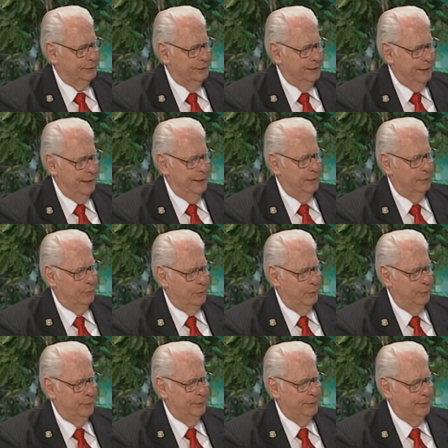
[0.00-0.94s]
Now,
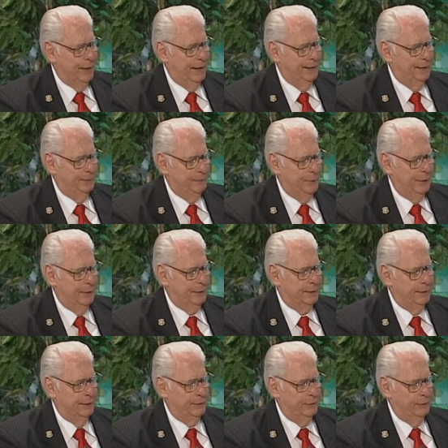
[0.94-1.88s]
what we're finding,
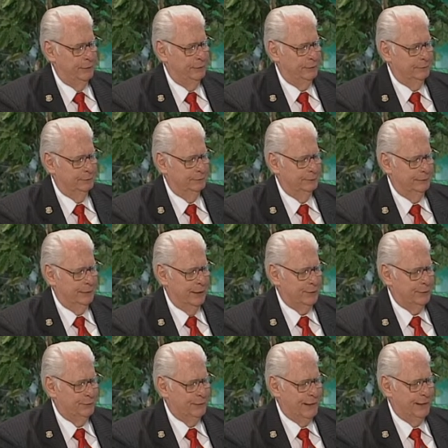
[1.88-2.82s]
Buck, and you'll
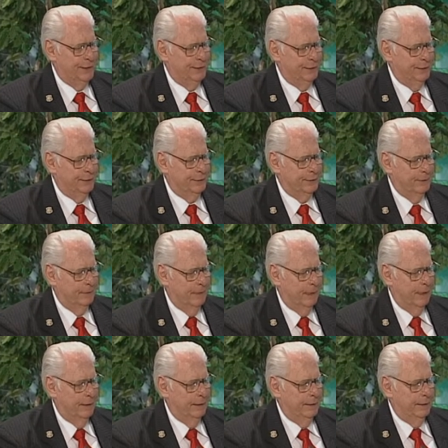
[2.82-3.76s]
testify to this,
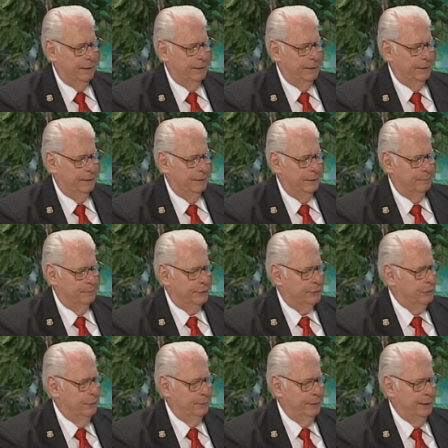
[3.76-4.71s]

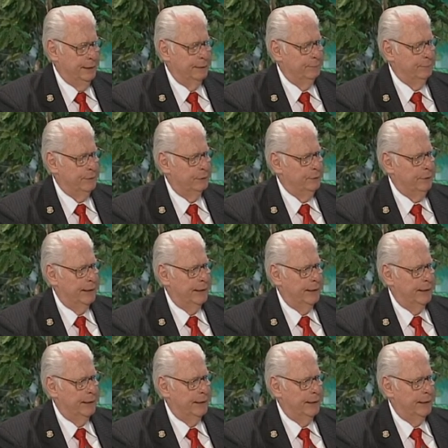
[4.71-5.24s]
so many of them don't know